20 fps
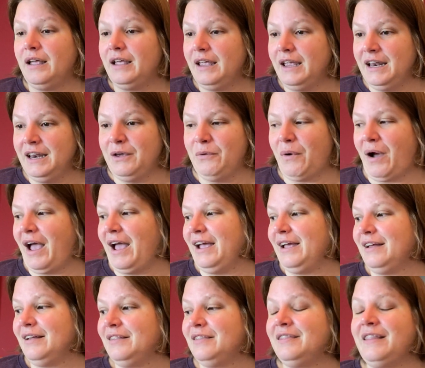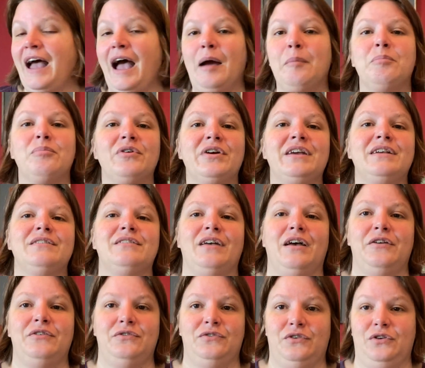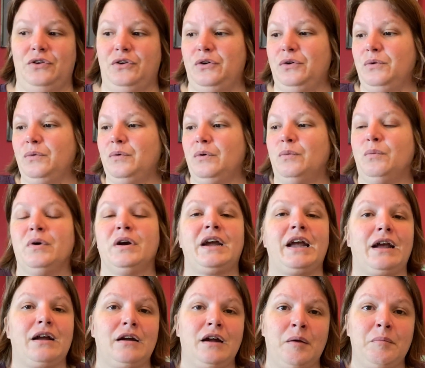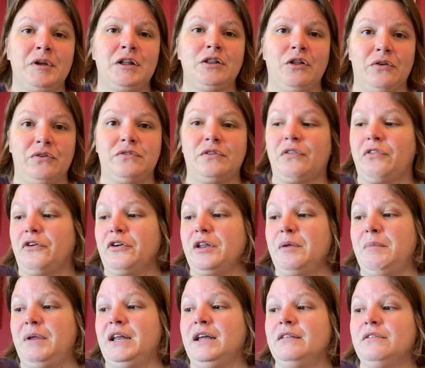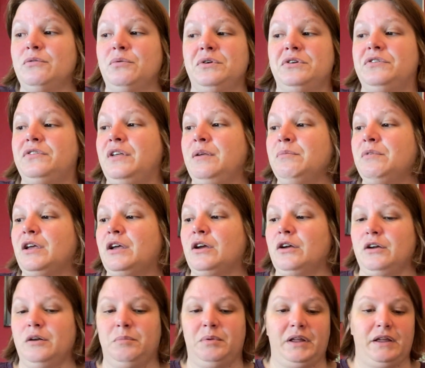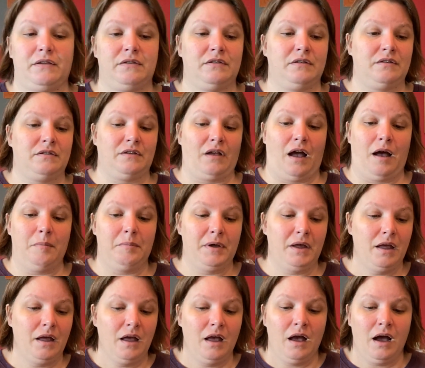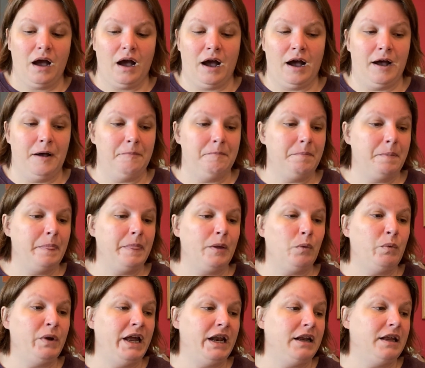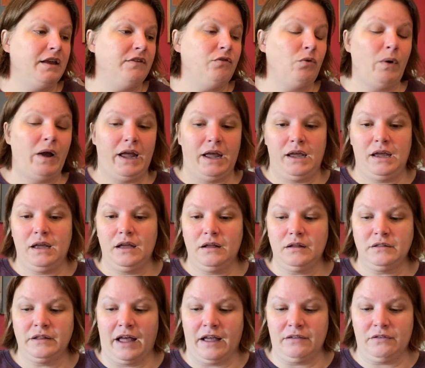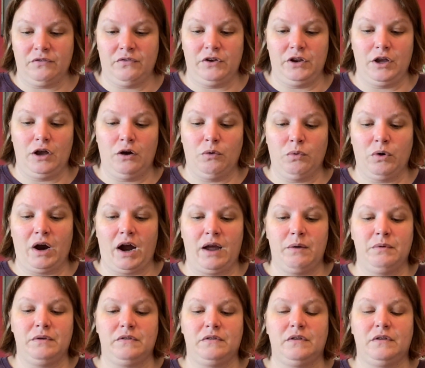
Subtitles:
Anyway, that brings us to, we're coming close to 30 minutes, which seems like a good place to stop. We had a giveaway last video where I was